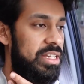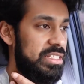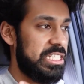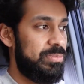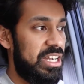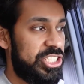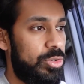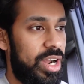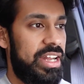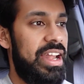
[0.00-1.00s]
because especially
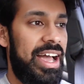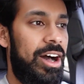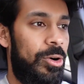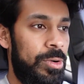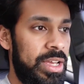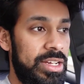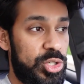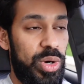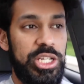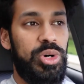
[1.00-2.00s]
right now,
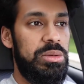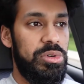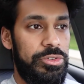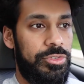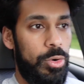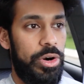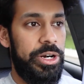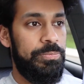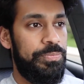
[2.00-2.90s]
2020 moving forward,